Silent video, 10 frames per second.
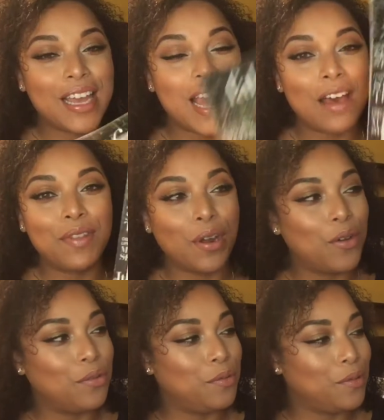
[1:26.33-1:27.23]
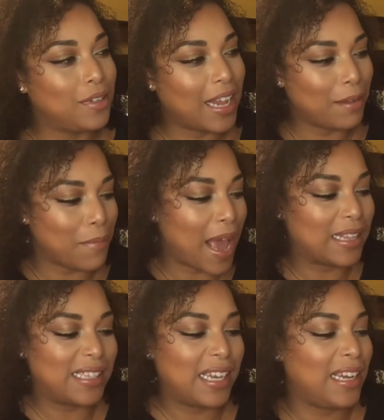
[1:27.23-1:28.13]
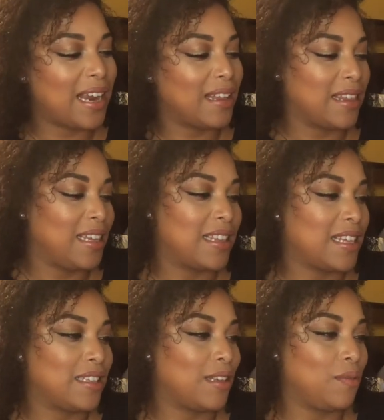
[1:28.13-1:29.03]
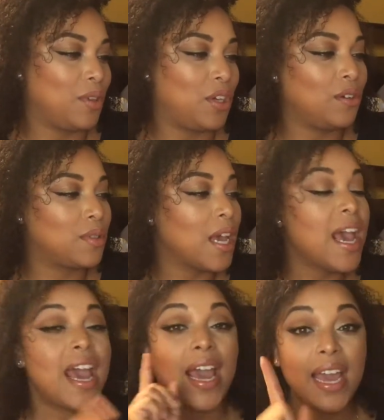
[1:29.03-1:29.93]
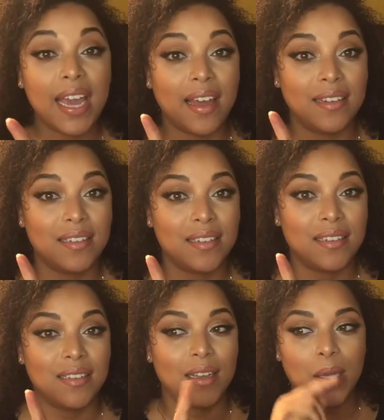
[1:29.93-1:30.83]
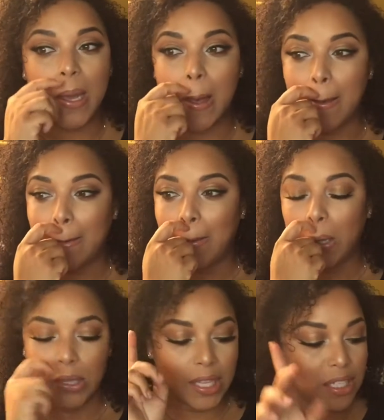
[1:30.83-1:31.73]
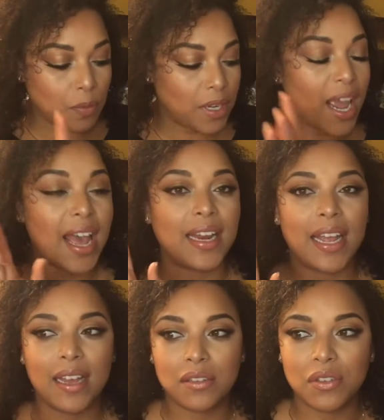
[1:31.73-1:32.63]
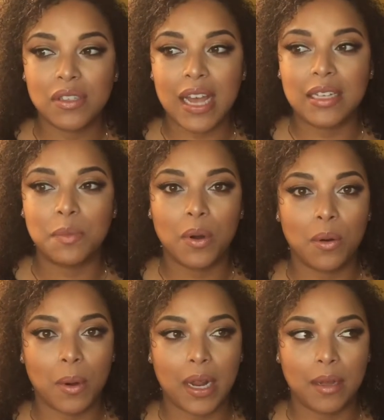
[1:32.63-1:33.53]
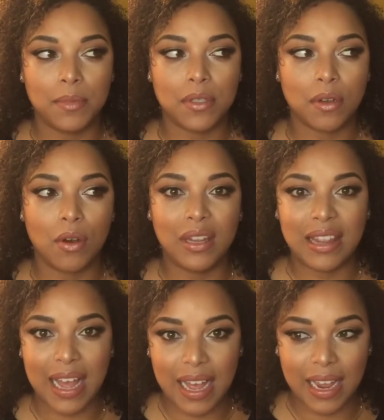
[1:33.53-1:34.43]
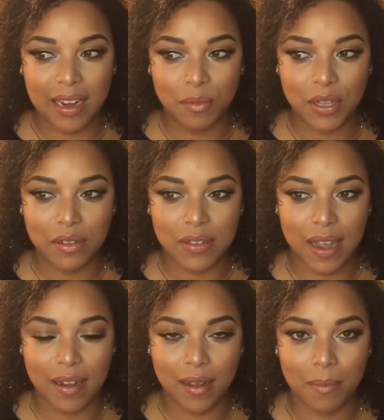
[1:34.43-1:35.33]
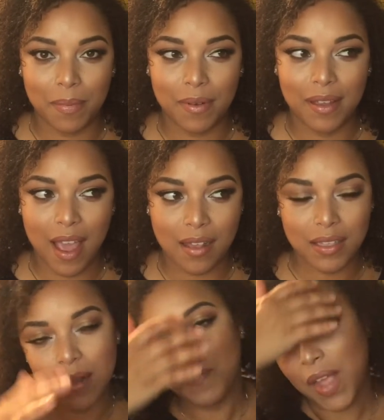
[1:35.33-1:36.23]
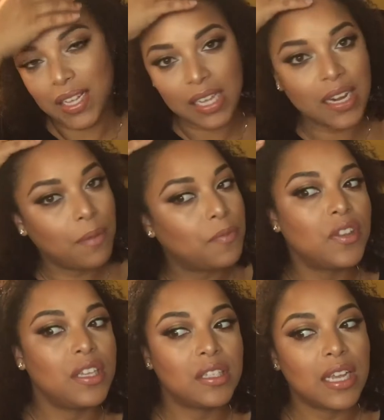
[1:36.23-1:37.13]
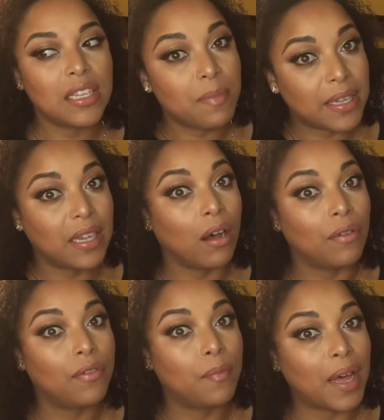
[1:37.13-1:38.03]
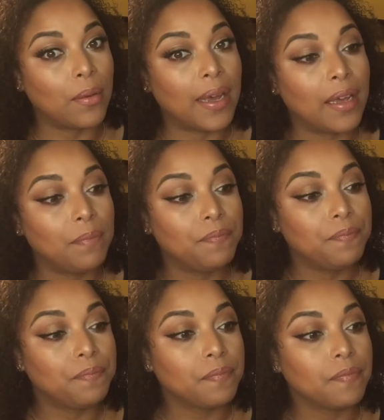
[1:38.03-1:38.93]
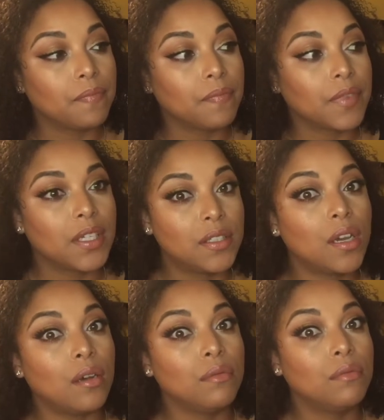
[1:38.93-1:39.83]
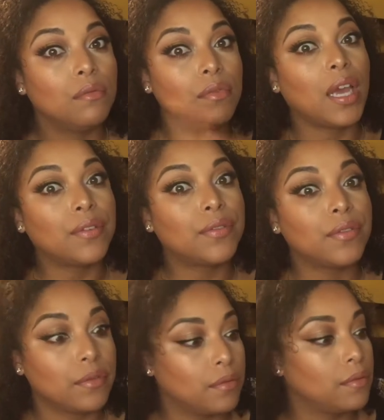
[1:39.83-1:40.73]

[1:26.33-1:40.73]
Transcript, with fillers: They have their own like magazine. I think that's so cute. And y'all, this one had exercise programs online when you sign up. Yes, I sign up for these things myself, by the way. So yes,